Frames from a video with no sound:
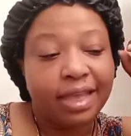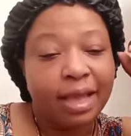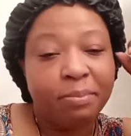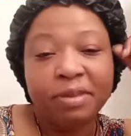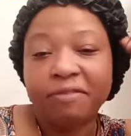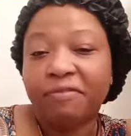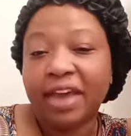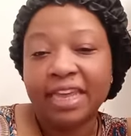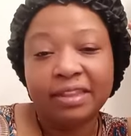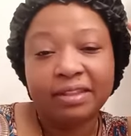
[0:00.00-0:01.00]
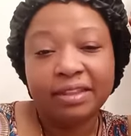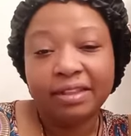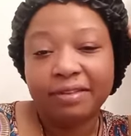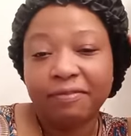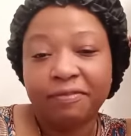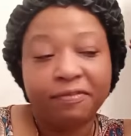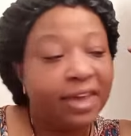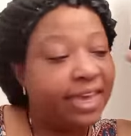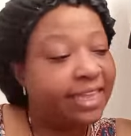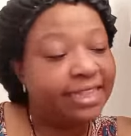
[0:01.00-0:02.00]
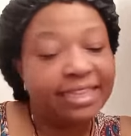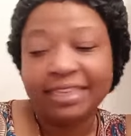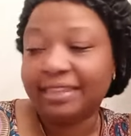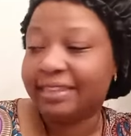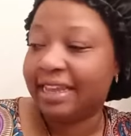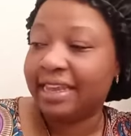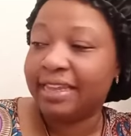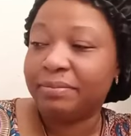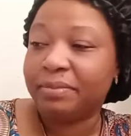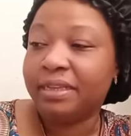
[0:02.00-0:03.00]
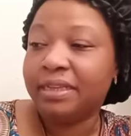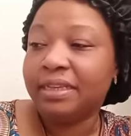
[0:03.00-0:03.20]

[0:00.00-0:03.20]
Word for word: I've been fighting, fighting these damn,